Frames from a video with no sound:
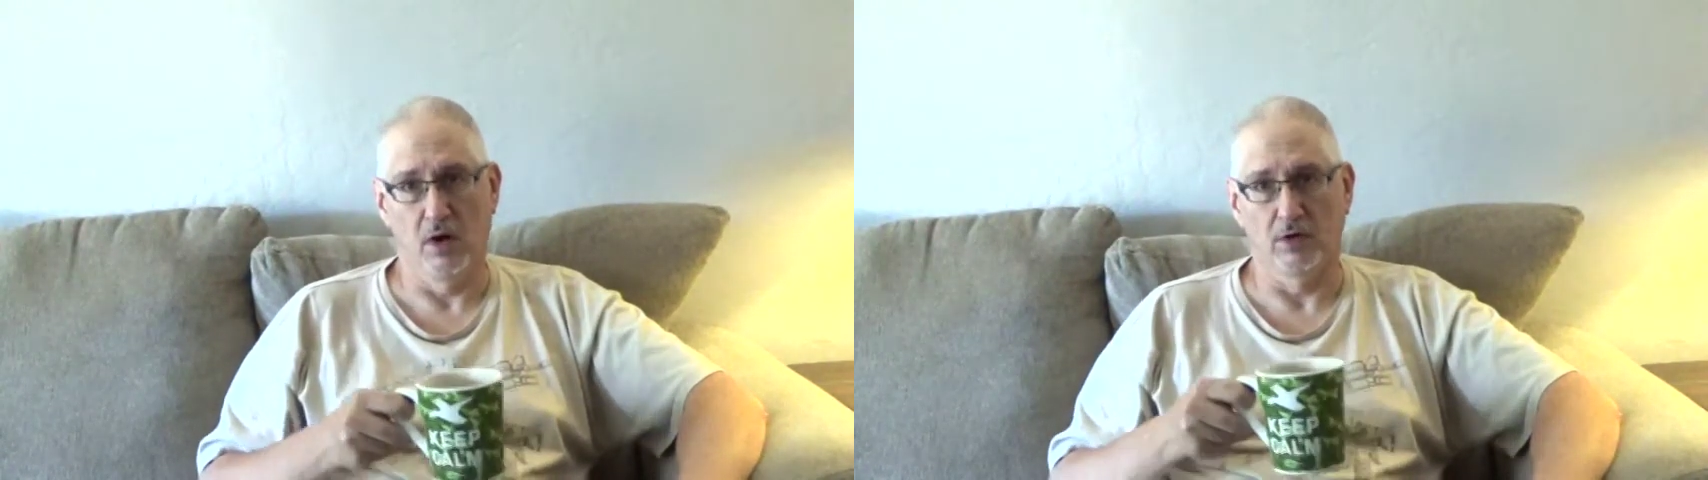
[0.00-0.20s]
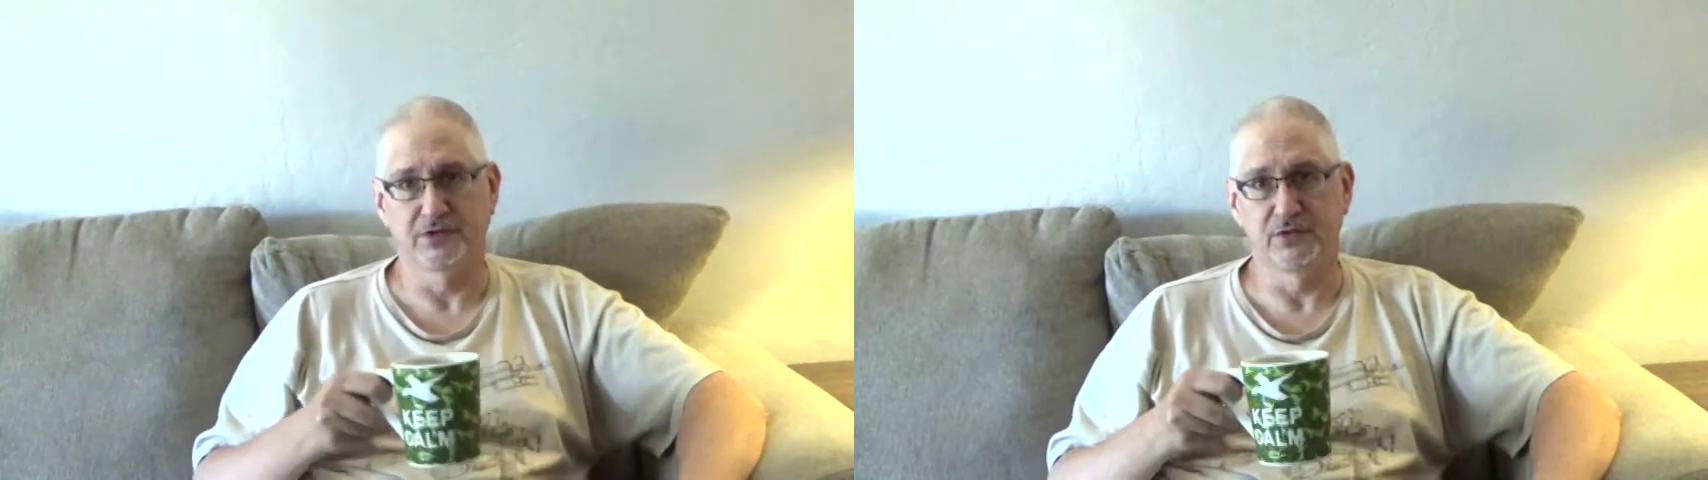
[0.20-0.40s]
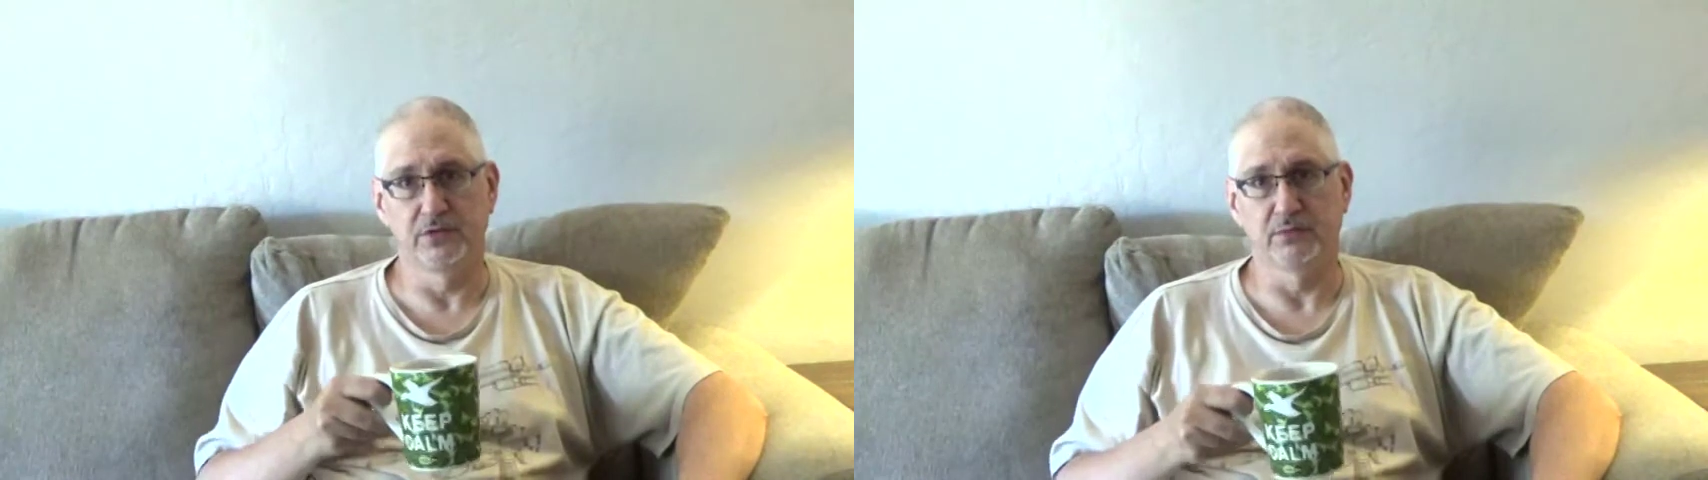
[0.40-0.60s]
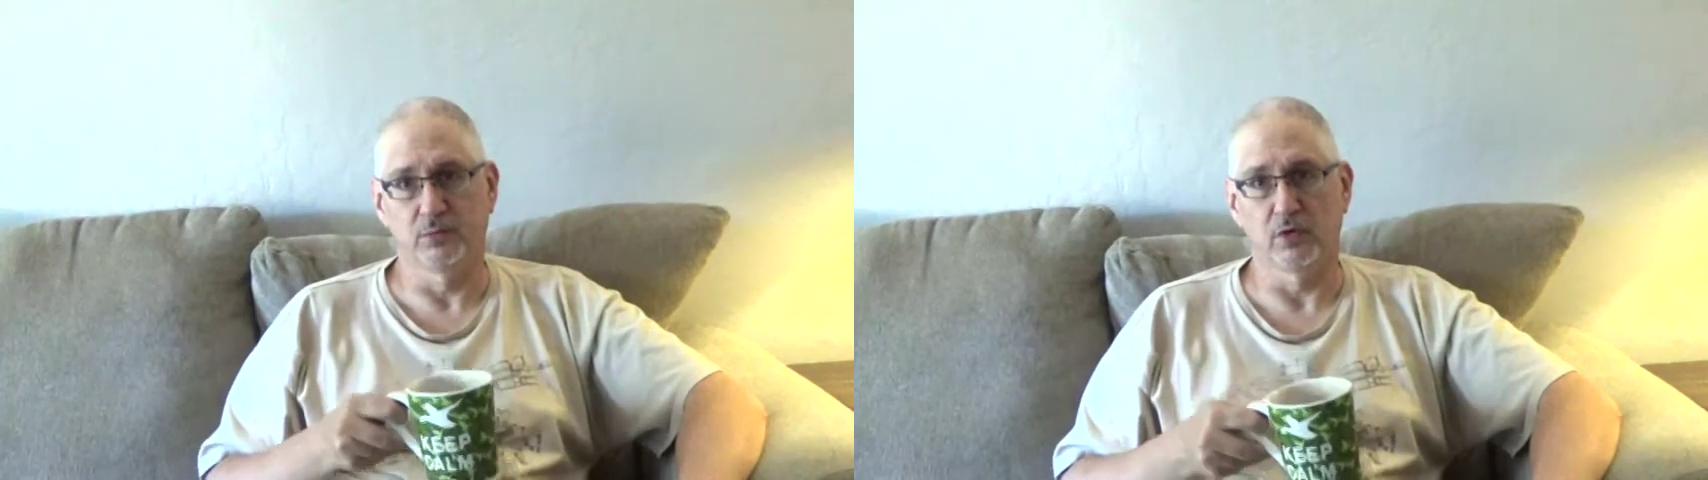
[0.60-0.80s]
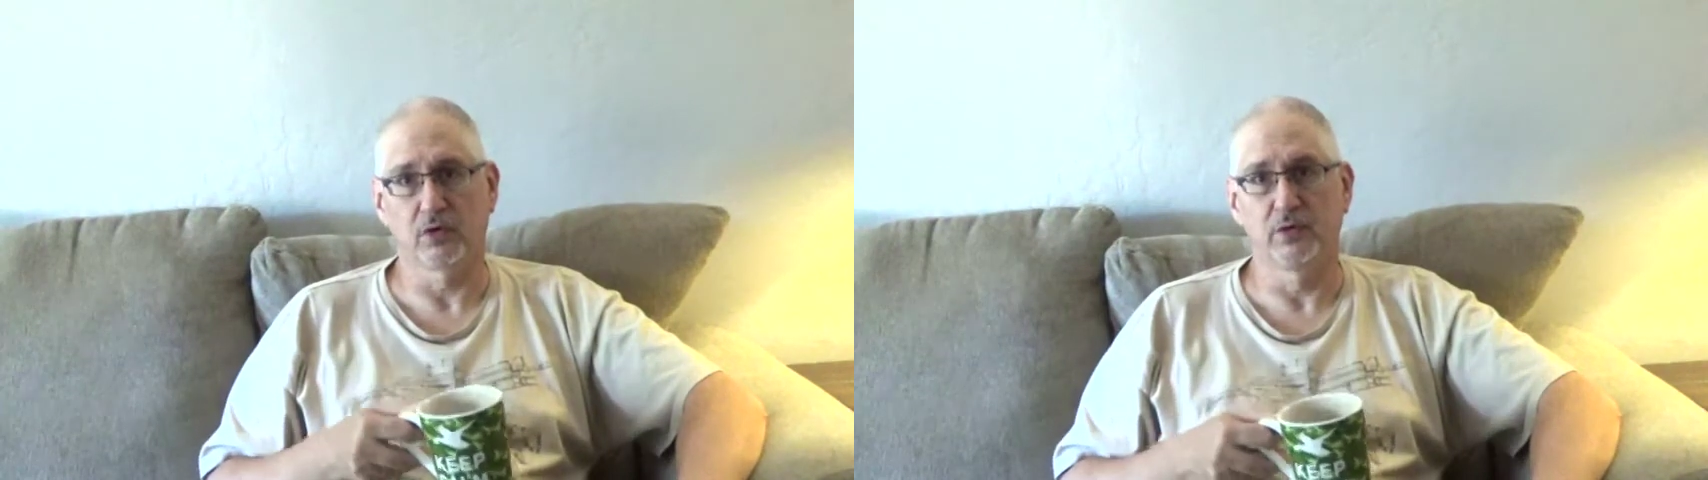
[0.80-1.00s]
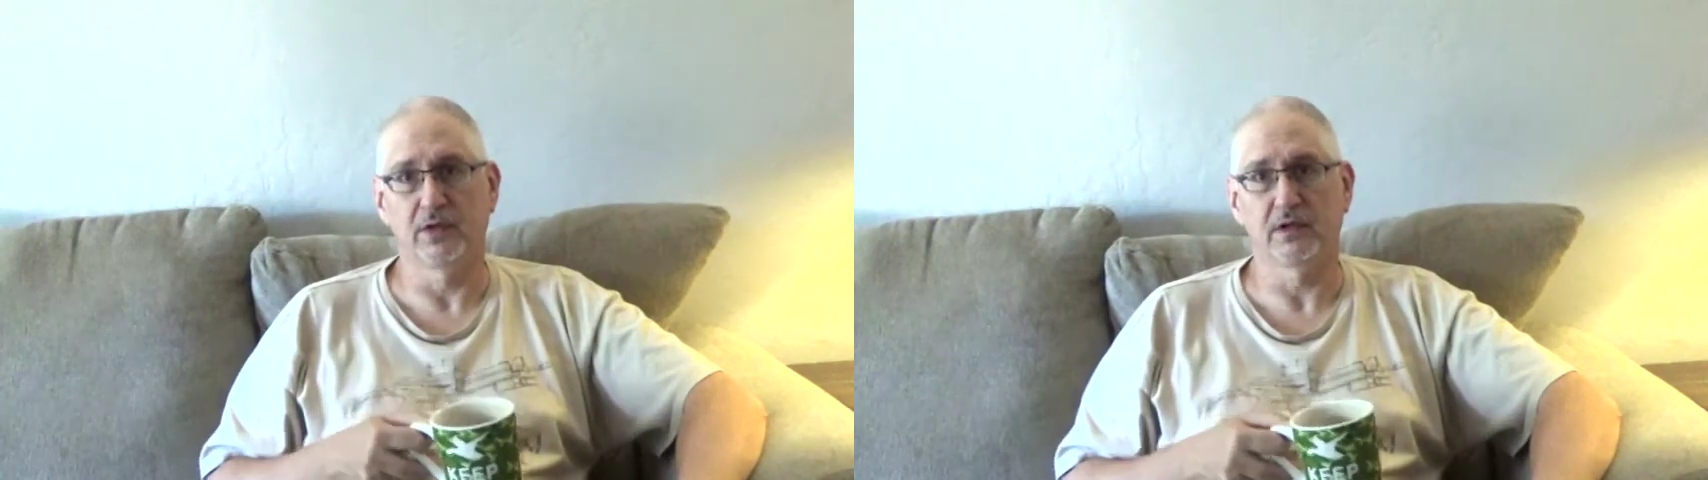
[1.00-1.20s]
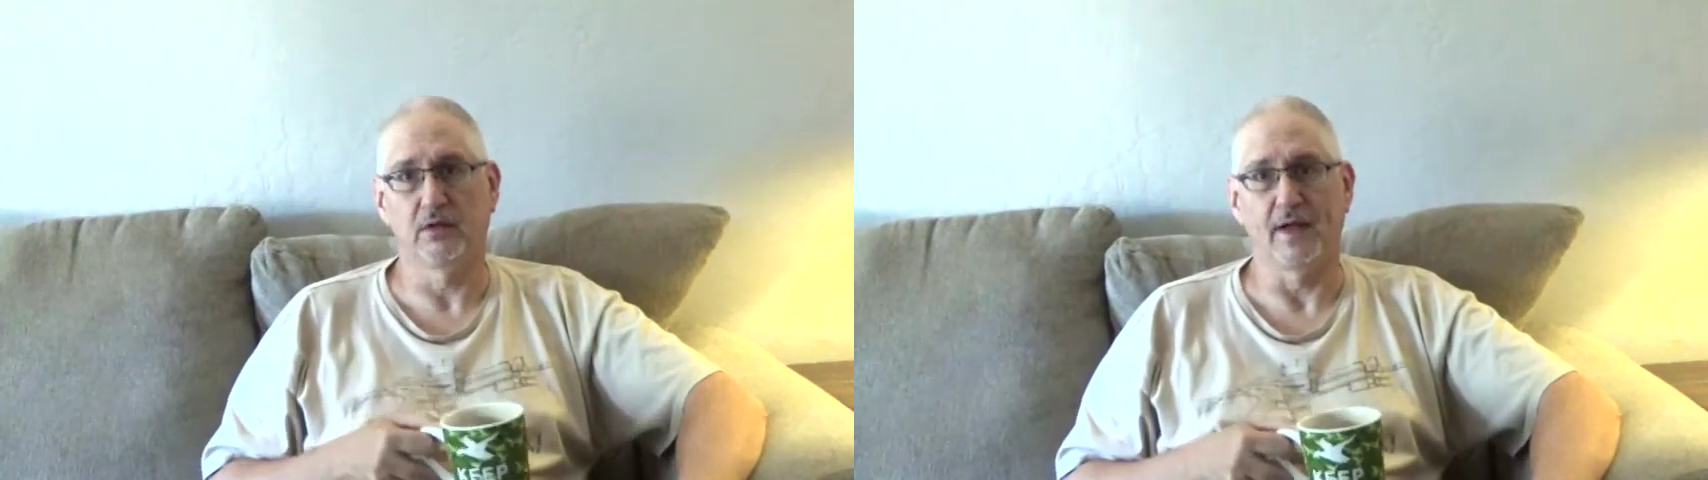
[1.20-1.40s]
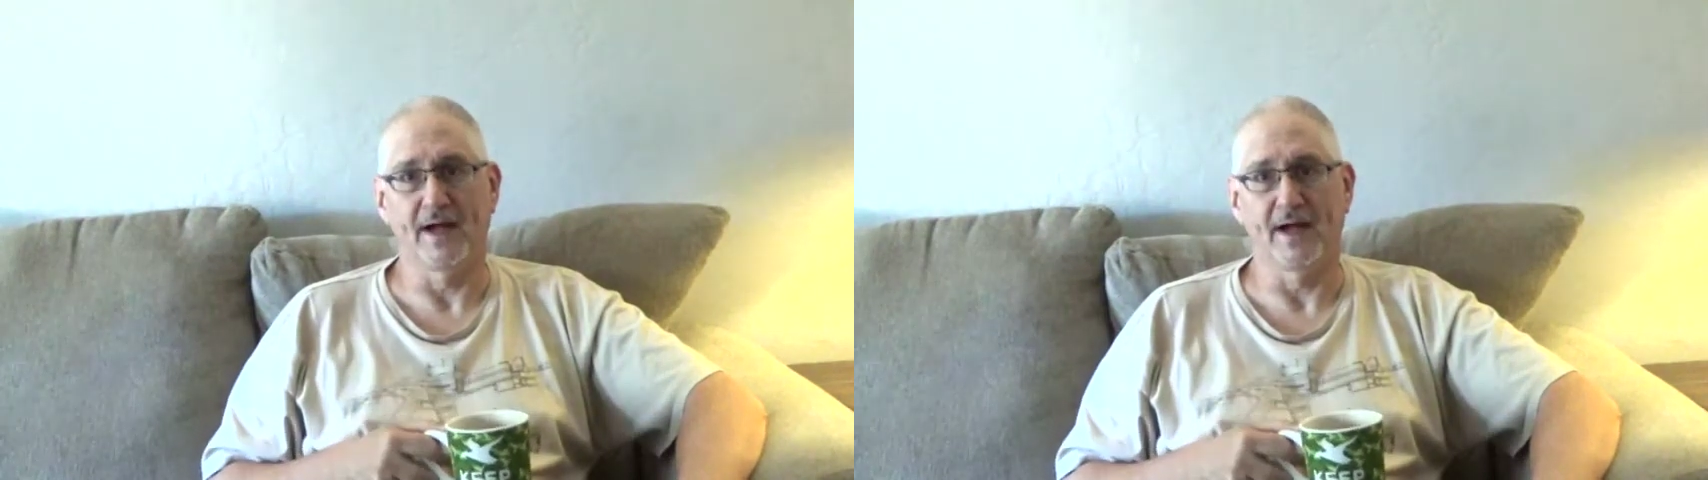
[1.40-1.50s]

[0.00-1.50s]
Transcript: are two of the more critical